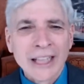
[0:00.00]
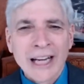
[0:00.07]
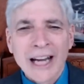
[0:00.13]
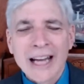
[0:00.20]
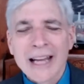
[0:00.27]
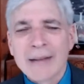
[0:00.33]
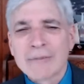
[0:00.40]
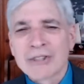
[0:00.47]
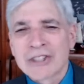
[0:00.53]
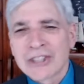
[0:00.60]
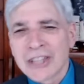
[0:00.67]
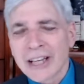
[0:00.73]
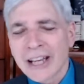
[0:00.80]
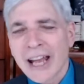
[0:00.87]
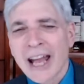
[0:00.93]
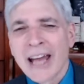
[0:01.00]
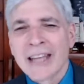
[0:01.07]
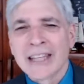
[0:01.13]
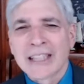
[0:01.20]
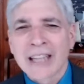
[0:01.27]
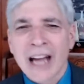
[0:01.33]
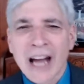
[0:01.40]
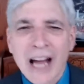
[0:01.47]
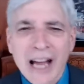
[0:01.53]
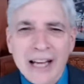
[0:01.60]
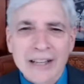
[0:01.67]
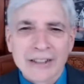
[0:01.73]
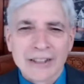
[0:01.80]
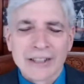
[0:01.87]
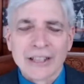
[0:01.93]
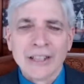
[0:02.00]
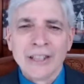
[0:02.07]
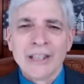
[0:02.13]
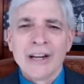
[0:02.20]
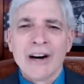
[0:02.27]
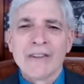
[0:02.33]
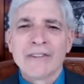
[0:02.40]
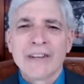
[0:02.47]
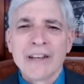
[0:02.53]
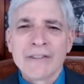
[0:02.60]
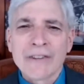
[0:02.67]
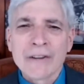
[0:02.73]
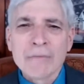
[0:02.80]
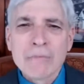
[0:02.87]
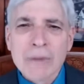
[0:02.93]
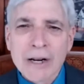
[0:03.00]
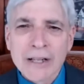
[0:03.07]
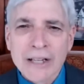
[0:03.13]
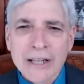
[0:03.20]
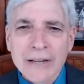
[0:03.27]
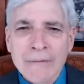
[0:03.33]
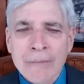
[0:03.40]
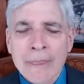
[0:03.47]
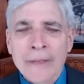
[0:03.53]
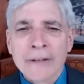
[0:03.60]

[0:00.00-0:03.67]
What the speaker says: I am sick and tired of giving money